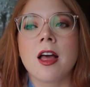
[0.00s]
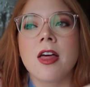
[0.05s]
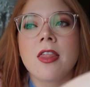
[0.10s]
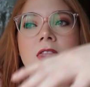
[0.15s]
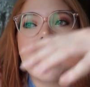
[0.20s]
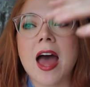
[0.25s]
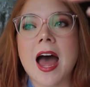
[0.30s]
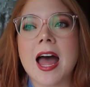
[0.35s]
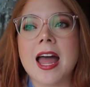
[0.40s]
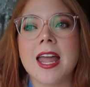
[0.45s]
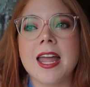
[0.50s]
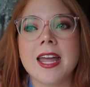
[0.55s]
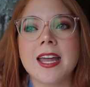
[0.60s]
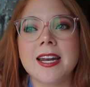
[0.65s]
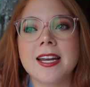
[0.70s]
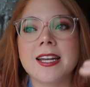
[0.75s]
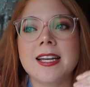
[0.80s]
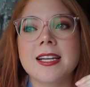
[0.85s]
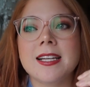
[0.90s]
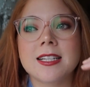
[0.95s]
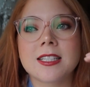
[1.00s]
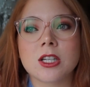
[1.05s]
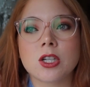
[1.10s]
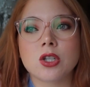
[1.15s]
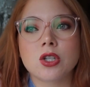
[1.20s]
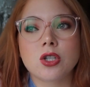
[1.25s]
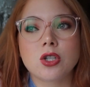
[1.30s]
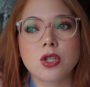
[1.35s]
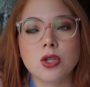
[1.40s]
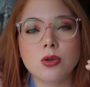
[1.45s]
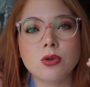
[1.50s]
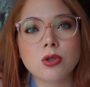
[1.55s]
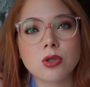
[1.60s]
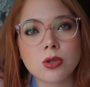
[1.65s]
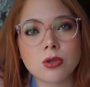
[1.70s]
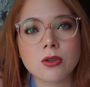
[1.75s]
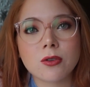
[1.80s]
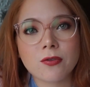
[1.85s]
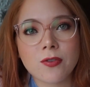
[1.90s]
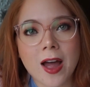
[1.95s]
that it is due
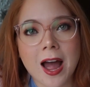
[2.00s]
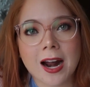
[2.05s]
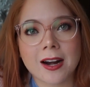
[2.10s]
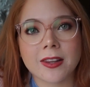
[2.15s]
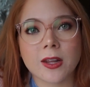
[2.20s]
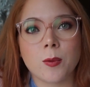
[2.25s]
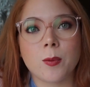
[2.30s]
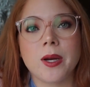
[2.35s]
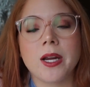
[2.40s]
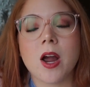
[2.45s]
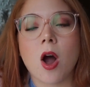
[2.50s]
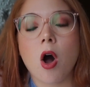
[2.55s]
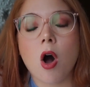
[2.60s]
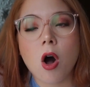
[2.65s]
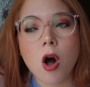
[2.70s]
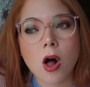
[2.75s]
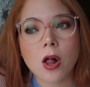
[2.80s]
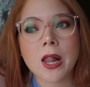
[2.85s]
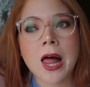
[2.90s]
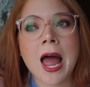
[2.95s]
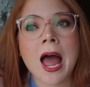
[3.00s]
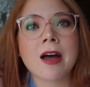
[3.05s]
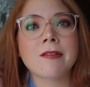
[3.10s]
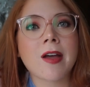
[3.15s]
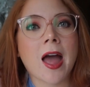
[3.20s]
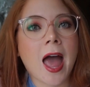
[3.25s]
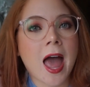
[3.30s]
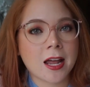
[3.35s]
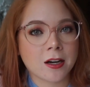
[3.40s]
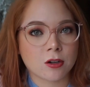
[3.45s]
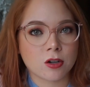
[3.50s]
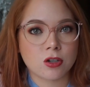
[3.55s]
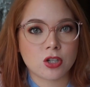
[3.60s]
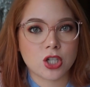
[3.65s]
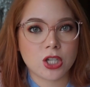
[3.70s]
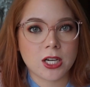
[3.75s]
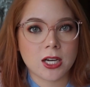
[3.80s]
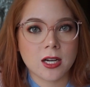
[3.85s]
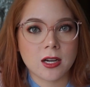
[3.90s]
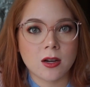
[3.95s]
to the fact that we all have
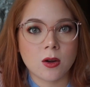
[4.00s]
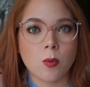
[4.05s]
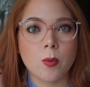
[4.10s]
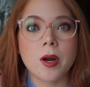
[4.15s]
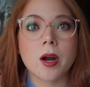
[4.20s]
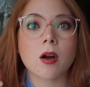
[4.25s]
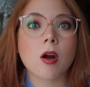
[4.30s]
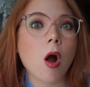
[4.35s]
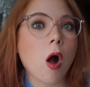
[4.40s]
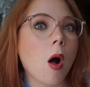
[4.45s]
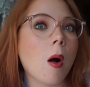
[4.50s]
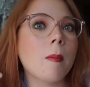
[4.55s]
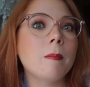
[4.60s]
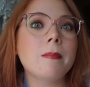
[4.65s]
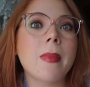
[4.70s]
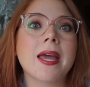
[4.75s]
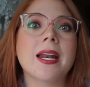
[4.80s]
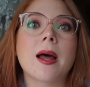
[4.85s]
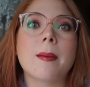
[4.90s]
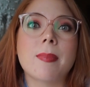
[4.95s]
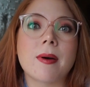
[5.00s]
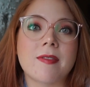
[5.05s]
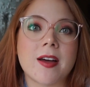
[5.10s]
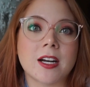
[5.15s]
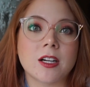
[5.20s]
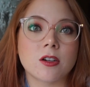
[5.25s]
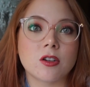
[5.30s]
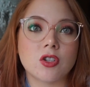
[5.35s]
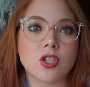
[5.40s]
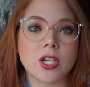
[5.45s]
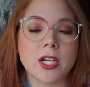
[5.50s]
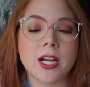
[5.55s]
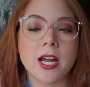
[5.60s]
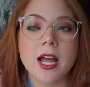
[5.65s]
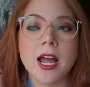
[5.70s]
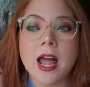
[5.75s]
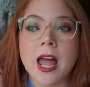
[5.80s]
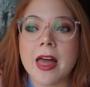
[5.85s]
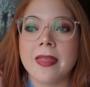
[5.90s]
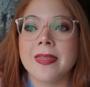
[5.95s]
energy we are all made up of energy,
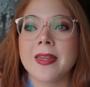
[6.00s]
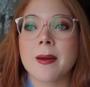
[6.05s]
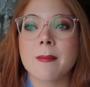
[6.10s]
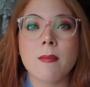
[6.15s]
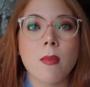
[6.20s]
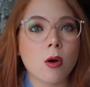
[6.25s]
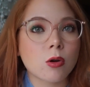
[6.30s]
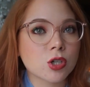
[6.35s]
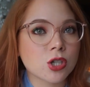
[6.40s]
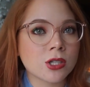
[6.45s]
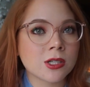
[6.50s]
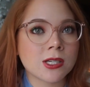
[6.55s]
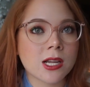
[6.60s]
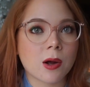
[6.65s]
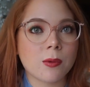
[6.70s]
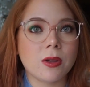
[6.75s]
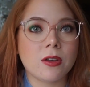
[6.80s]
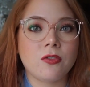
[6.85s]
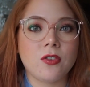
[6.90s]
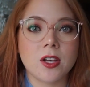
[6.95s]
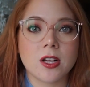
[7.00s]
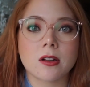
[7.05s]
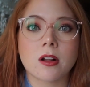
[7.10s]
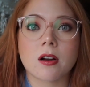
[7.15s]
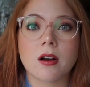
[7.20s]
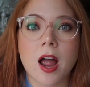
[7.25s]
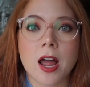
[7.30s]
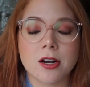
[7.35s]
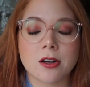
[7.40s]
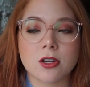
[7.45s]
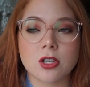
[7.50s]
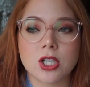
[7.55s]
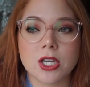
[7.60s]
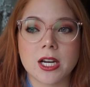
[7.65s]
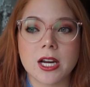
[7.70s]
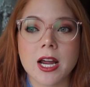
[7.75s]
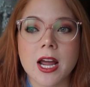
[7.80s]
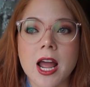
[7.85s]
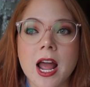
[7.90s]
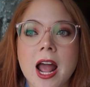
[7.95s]
and the emotions that we feel are
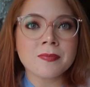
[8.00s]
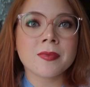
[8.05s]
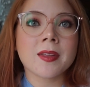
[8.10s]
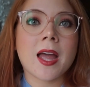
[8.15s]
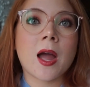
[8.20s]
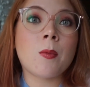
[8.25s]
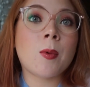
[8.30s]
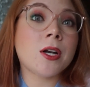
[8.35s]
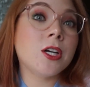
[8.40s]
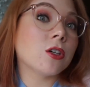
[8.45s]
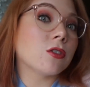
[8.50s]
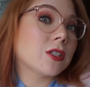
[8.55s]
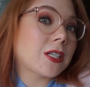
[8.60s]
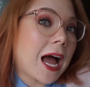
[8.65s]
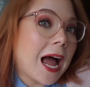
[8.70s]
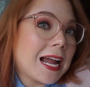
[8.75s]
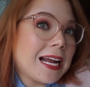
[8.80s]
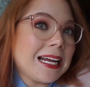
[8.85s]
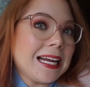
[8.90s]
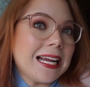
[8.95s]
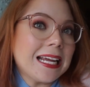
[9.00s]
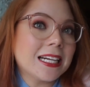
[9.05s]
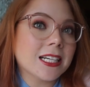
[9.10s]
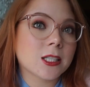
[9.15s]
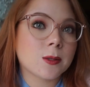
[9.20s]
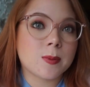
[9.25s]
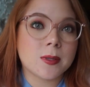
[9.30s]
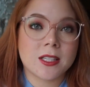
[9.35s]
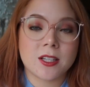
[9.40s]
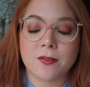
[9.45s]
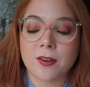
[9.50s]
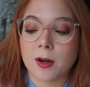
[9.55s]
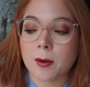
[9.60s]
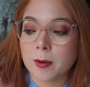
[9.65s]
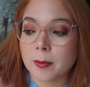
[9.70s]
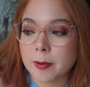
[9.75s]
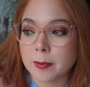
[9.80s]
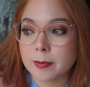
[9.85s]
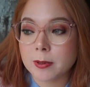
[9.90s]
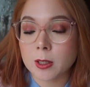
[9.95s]
energy. And when you're tight in a specific
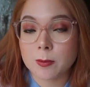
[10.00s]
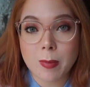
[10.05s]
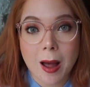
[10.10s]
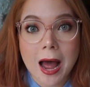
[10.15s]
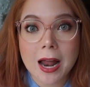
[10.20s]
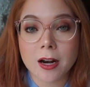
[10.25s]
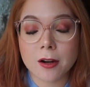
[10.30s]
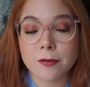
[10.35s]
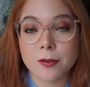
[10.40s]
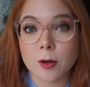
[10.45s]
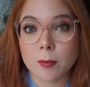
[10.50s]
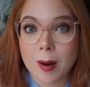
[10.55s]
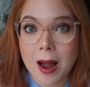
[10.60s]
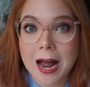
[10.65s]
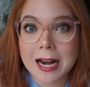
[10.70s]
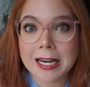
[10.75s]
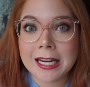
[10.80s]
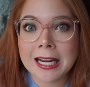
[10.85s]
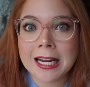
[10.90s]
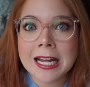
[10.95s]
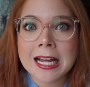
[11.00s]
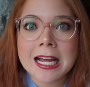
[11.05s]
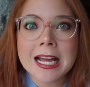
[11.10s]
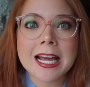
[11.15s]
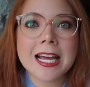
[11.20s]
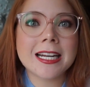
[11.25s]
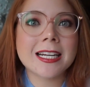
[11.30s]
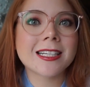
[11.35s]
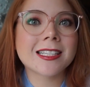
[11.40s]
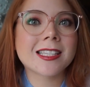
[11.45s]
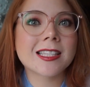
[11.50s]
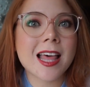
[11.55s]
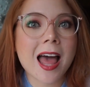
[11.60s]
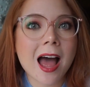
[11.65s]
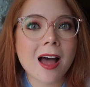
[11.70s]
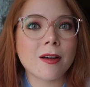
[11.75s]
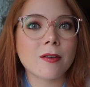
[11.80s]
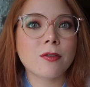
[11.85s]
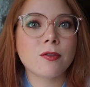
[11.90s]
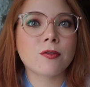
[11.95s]
spot of your body, it is
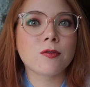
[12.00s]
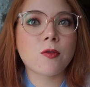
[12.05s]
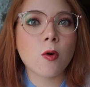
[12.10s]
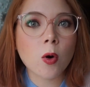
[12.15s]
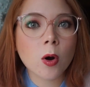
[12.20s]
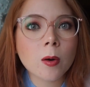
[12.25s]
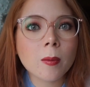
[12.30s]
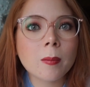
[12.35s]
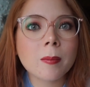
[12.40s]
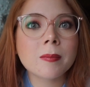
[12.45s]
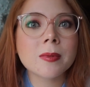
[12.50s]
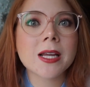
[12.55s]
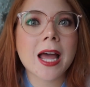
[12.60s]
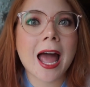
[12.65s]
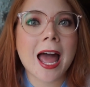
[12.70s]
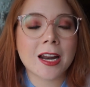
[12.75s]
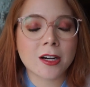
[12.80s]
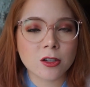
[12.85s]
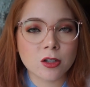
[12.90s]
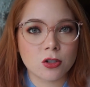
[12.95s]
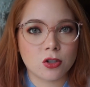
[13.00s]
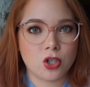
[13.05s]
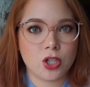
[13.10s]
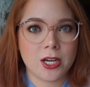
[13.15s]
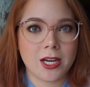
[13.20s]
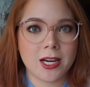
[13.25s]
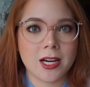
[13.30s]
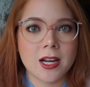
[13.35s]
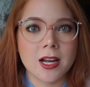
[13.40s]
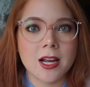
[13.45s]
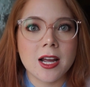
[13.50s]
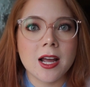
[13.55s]
that formed energy,